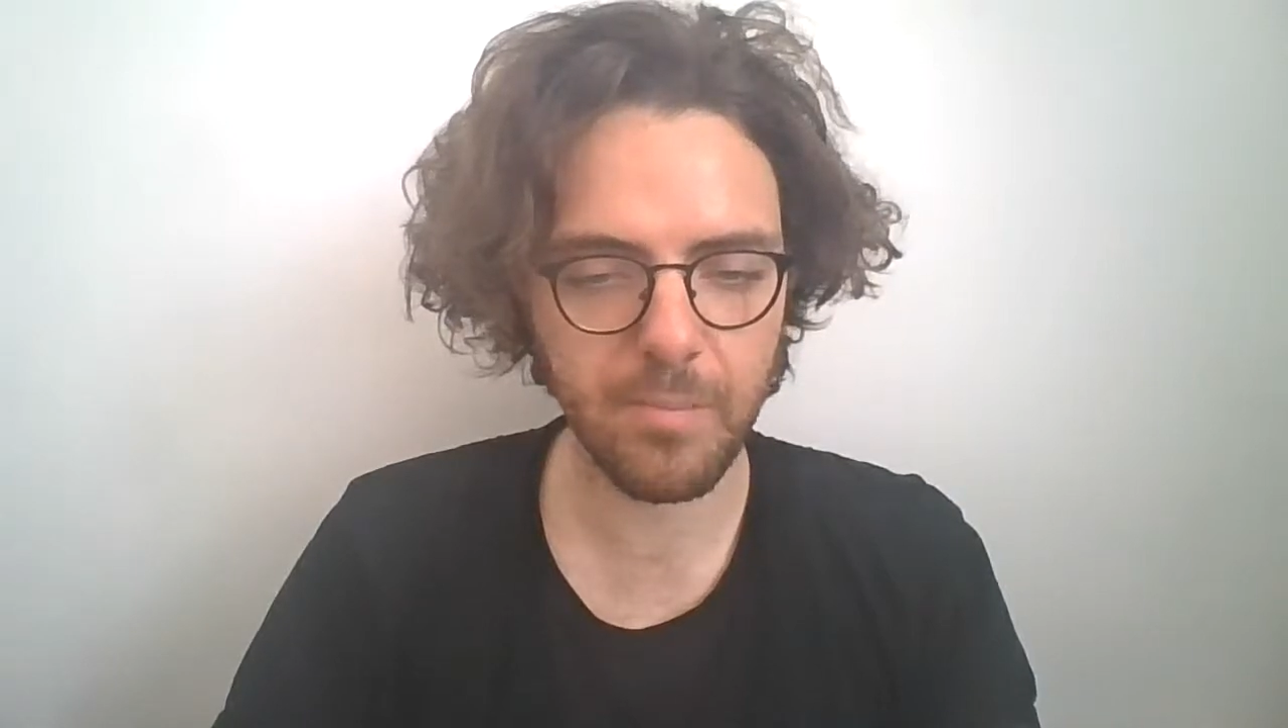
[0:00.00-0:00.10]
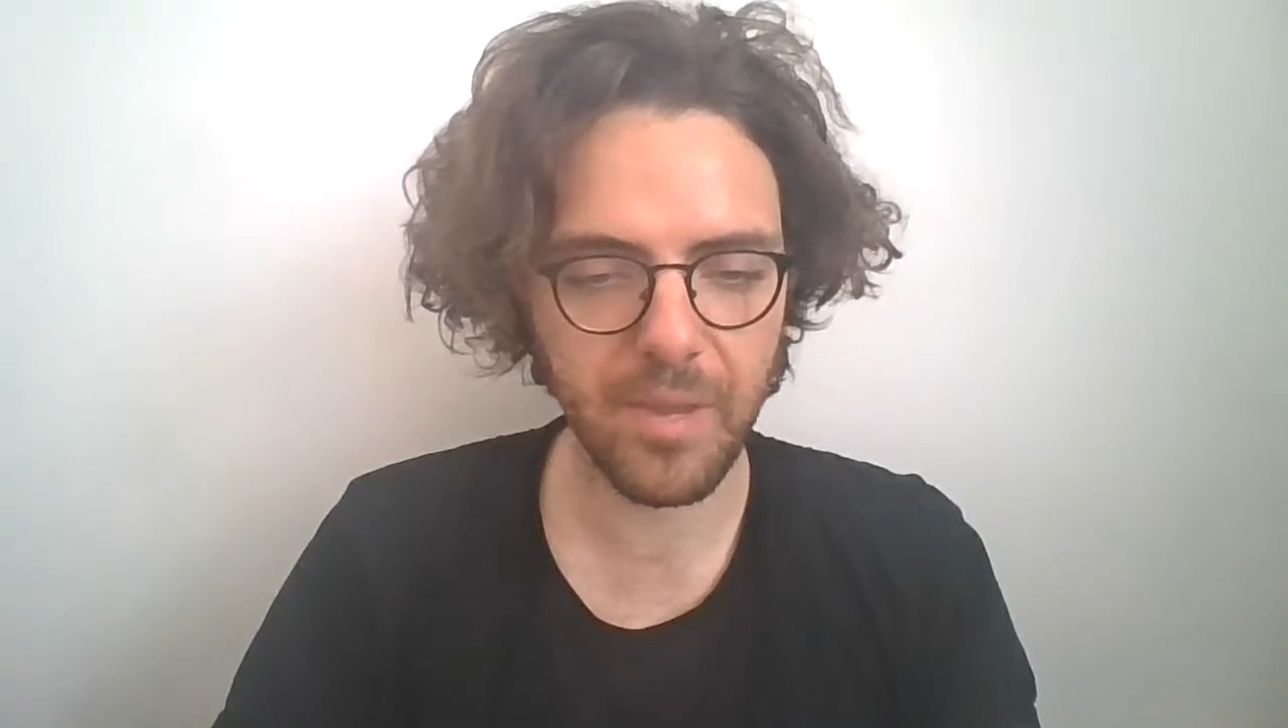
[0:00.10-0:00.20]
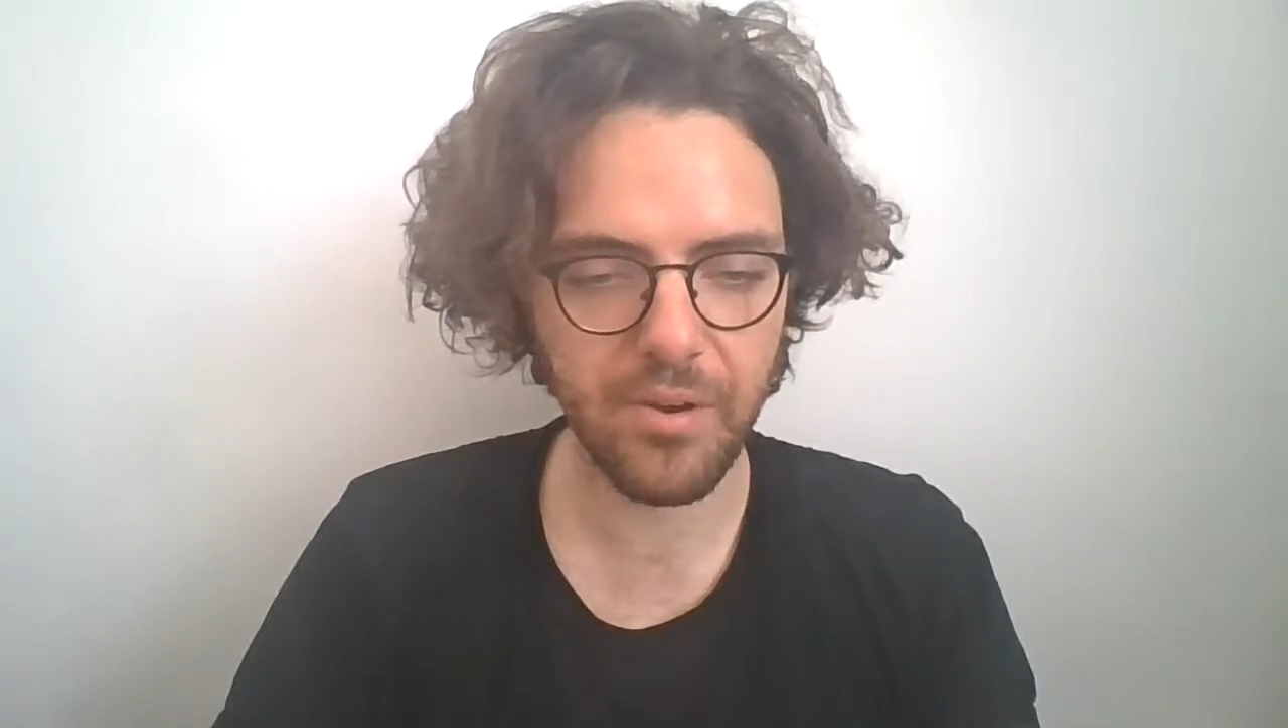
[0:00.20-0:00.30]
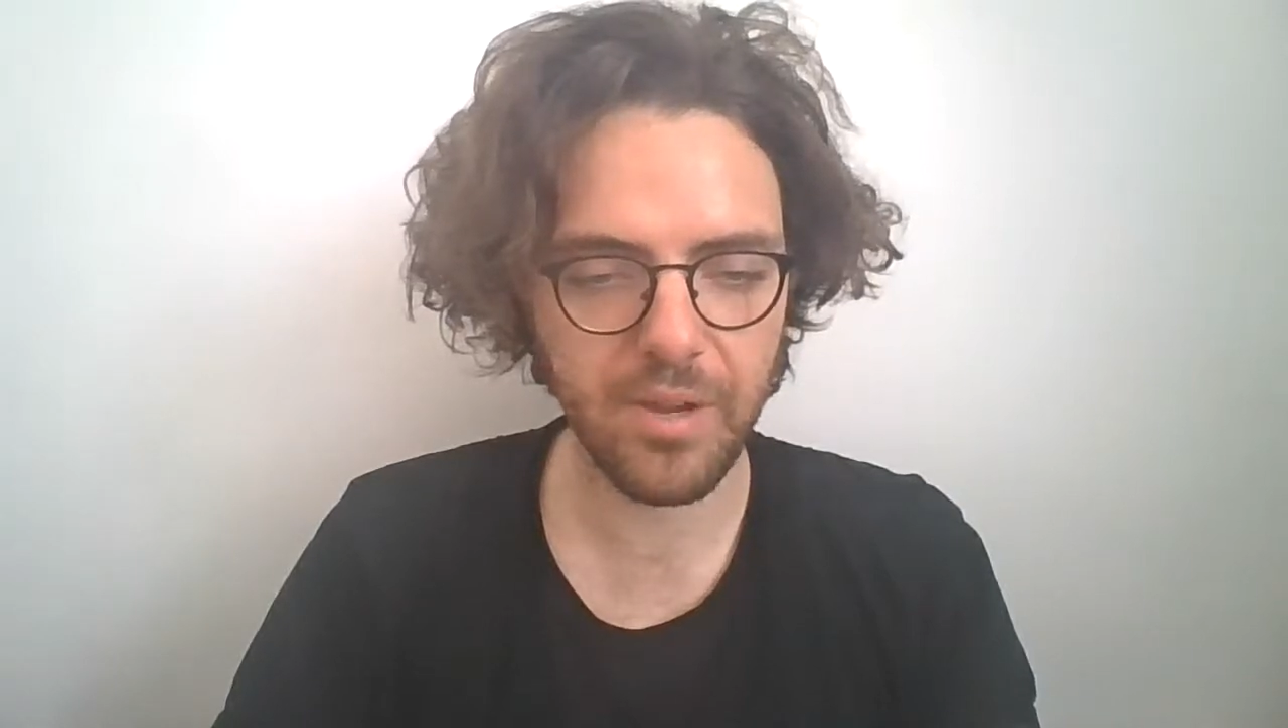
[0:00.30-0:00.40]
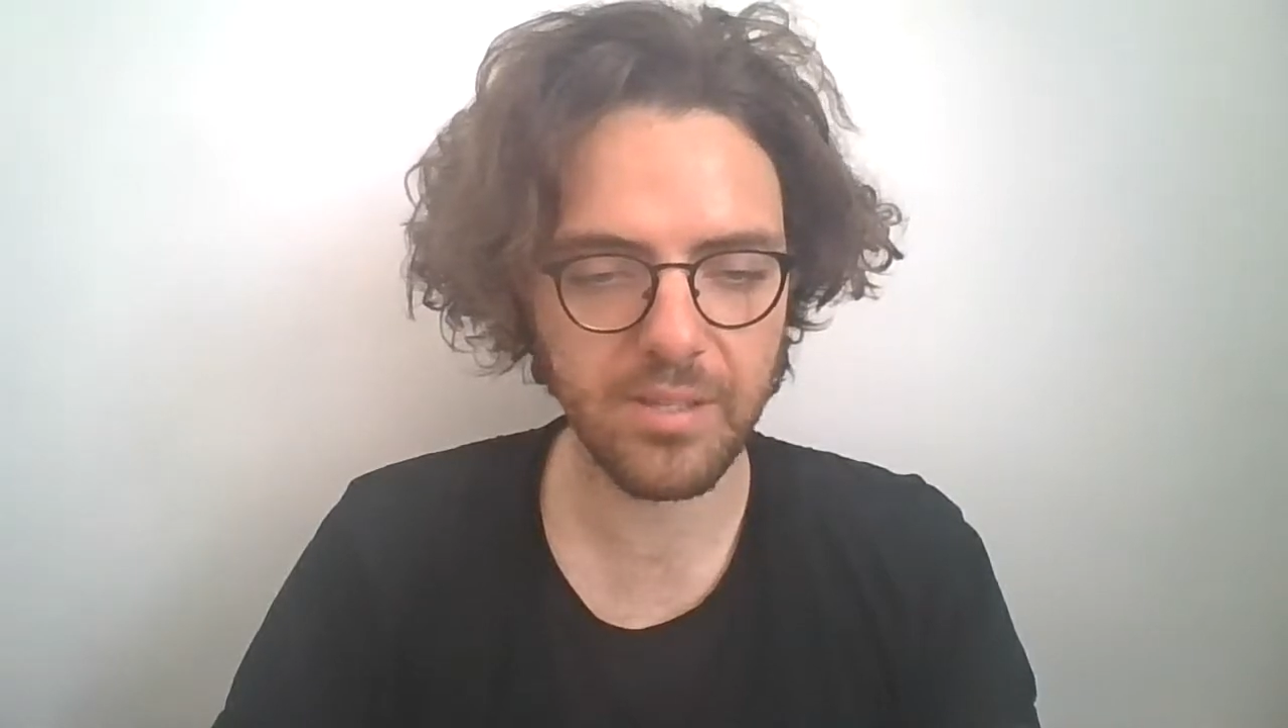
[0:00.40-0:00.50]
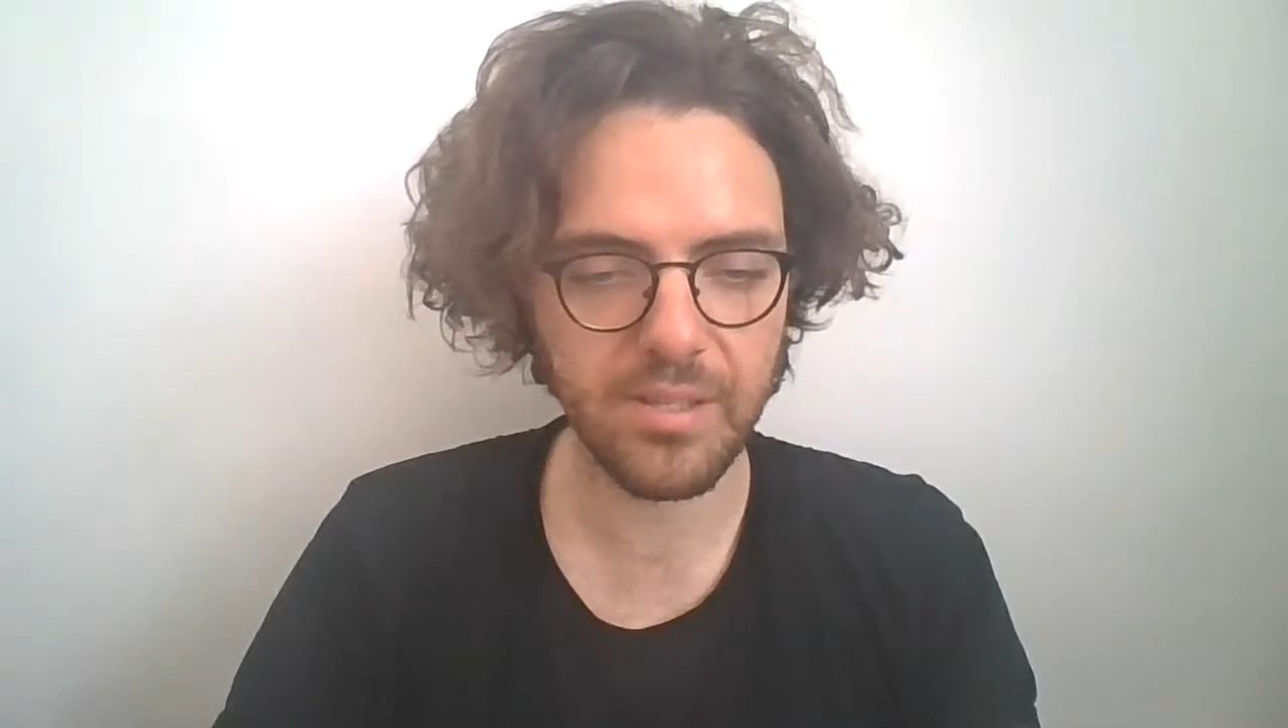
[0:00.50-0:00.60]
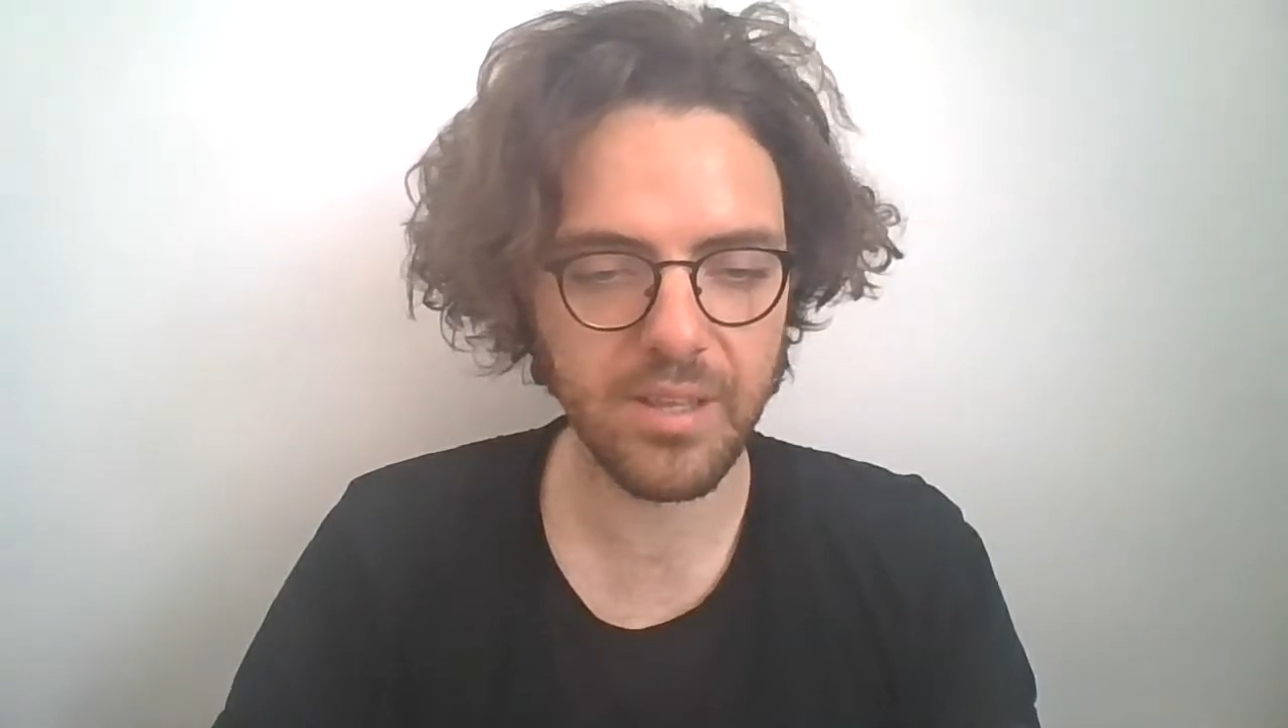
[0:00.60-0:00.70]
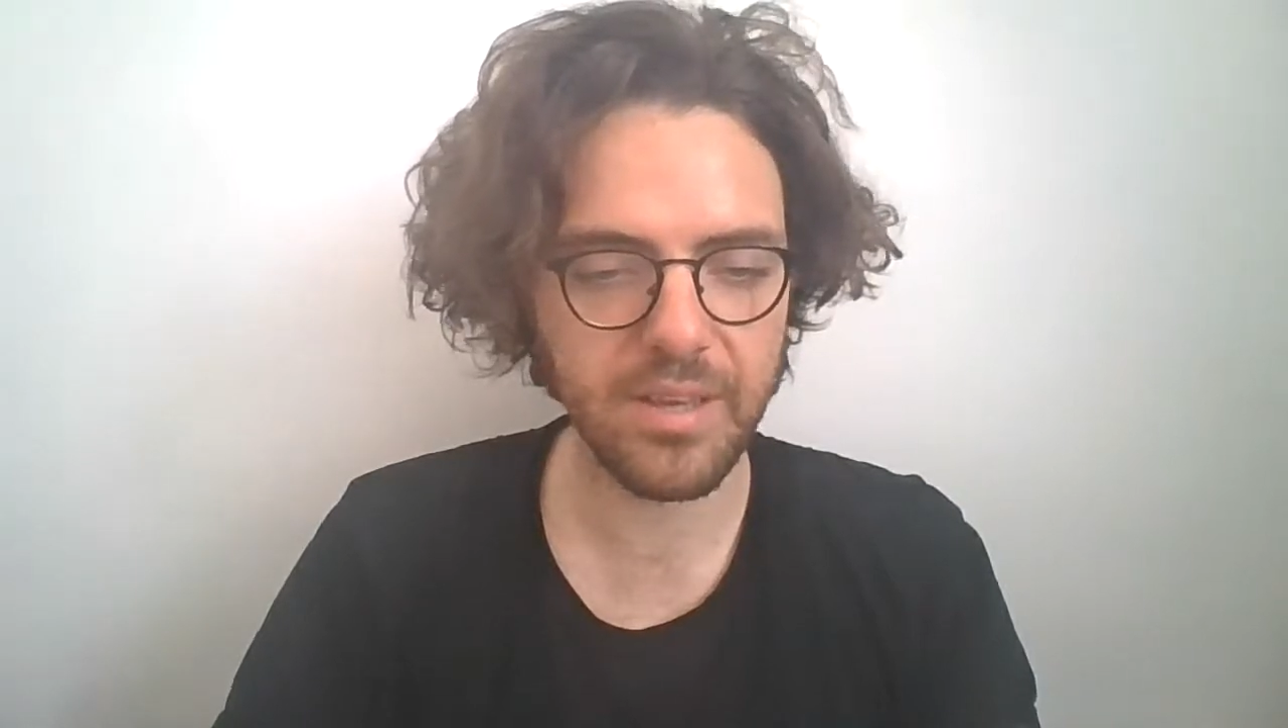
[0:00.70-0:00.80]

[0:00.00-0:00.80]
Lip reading: periods in the